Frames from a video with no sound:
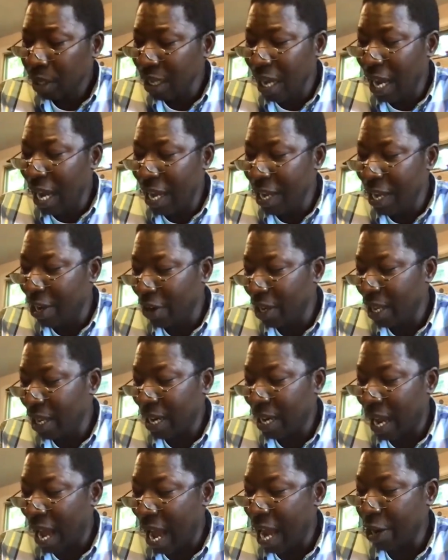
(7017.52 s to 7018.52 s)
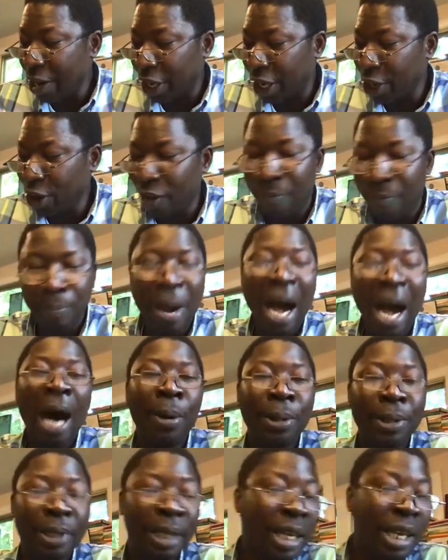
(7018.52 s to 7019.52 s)
I agree that the hierarchy of
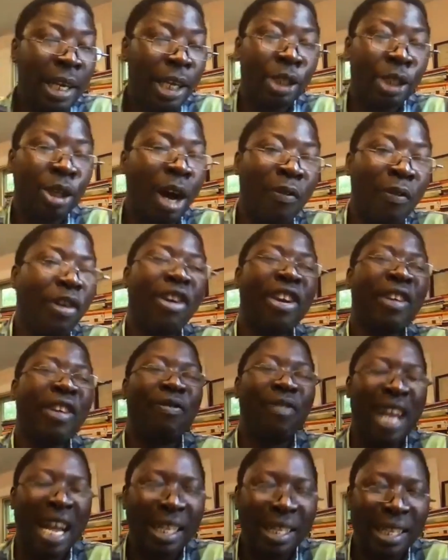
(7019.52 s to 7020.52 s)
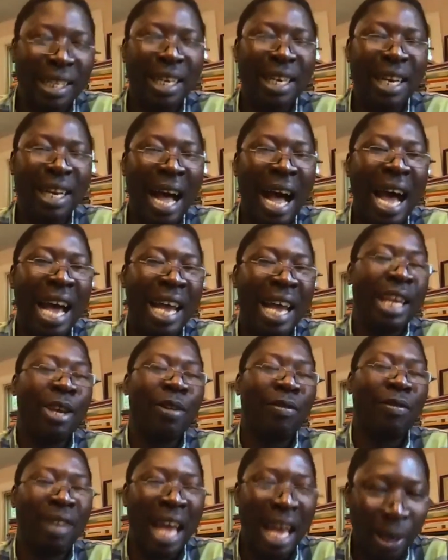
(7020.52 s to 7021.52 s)
powers is often reflected in the hierarchy
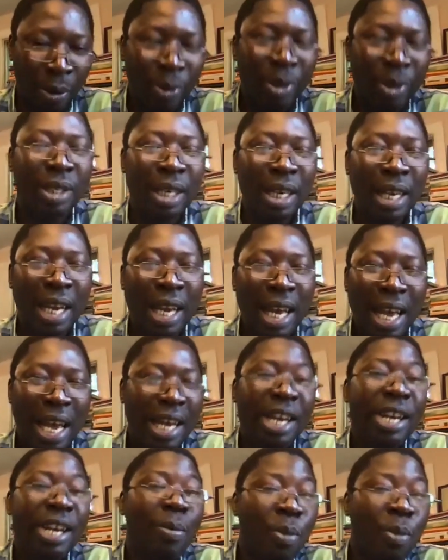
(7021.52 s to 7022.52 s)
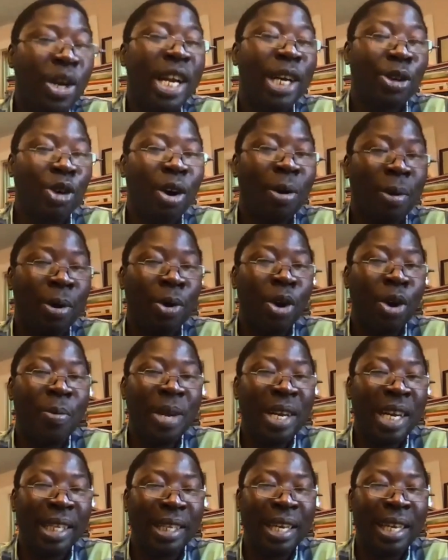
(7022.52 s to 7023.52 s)
of language. And in the Murid
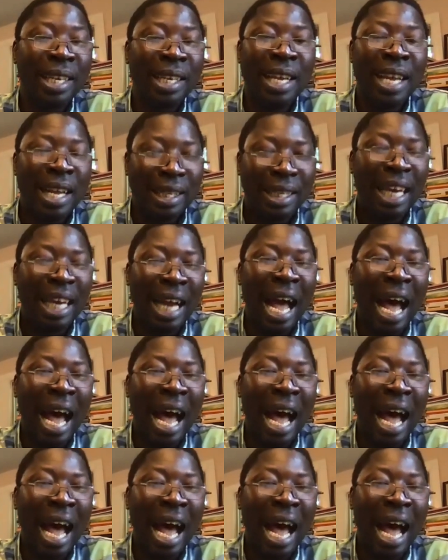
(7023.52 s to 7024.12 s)
community, that